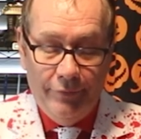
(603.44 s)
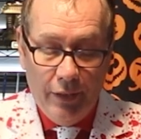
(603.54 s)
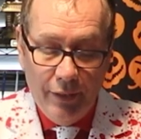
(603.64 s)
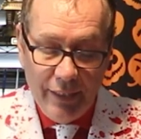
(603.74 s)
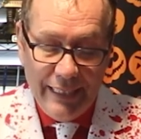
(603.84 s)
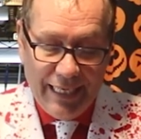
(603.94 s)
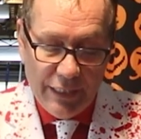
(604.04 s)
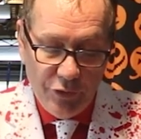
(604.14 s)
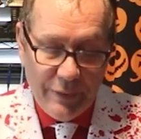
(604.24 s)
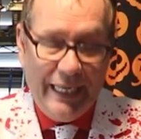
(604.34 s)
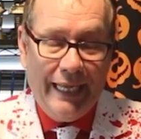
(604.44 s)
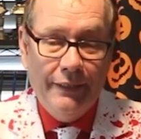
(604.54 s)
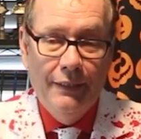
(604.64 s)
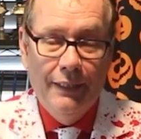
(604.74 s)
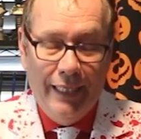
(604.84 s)
as early as you
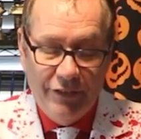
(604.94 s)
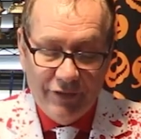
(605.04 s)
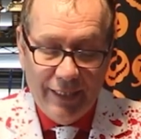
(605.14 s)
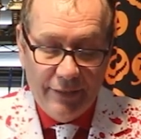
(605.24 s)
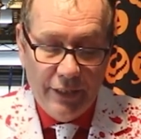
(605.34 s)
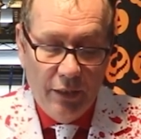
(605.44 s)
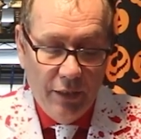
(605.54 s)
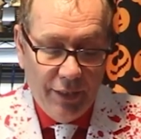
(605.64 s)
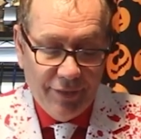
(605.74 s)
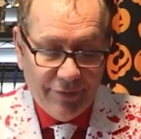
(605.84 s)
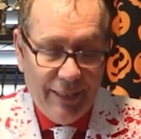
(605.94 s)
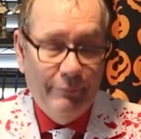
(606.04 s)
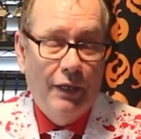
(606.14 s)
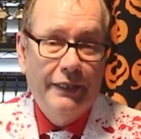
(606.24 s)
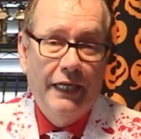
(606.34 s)
can and select the earliest
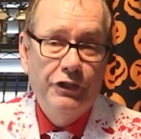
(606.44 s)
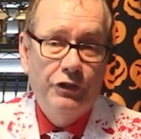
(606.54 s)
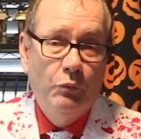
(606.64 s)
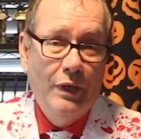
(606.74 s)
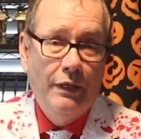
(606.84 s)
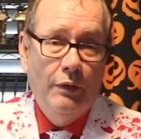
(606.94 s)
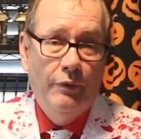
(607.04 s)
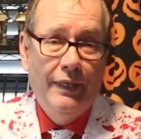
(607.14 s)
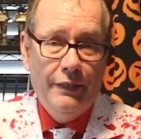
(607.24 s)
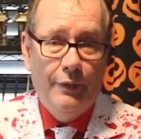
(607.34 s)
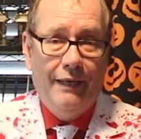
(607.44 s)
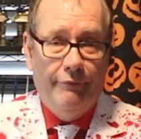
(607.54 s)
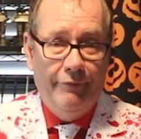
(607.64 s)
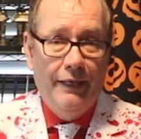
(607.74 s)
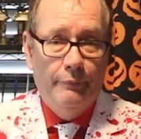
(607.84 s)
embarkation window that you have
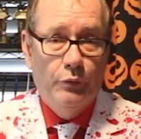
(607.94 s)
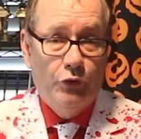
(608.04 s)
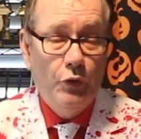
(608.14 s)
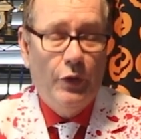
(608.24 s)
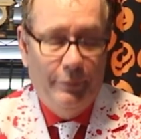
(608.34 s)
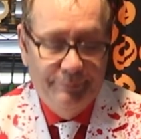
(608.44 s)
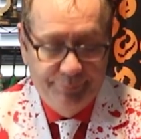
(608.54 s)
available to you.